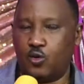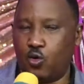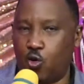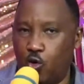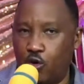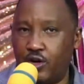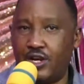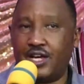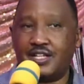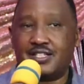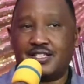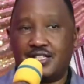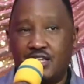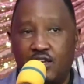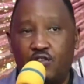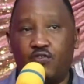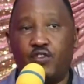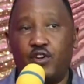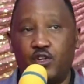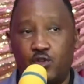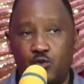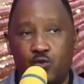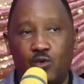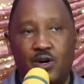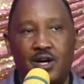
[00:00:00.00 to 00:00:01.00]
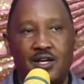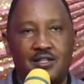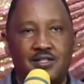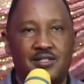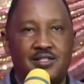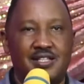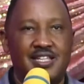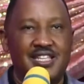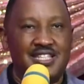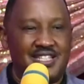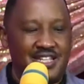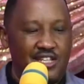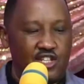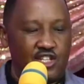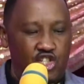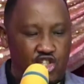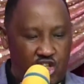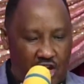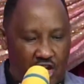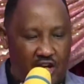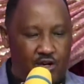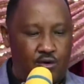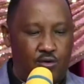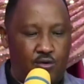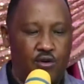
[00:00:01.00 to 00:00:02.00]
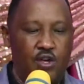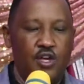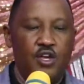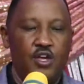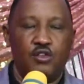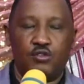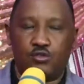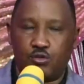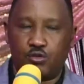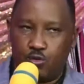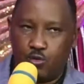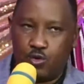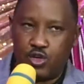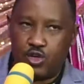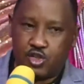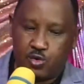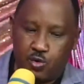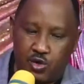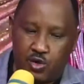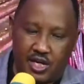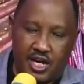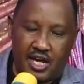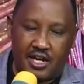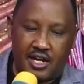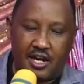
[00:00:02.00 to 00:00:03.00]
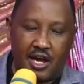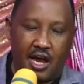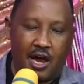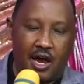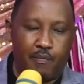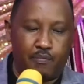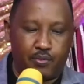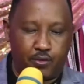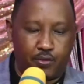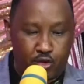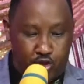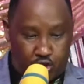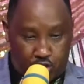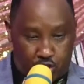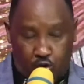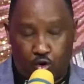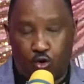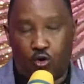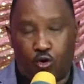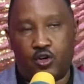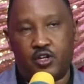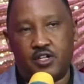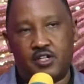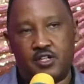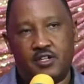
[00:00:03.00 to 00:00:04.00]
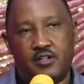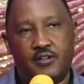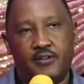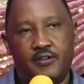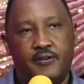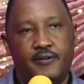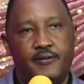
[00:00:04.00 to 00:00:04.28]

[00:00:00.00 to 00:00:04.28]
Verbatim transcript: God has given to us, is a channel through which we can approach God.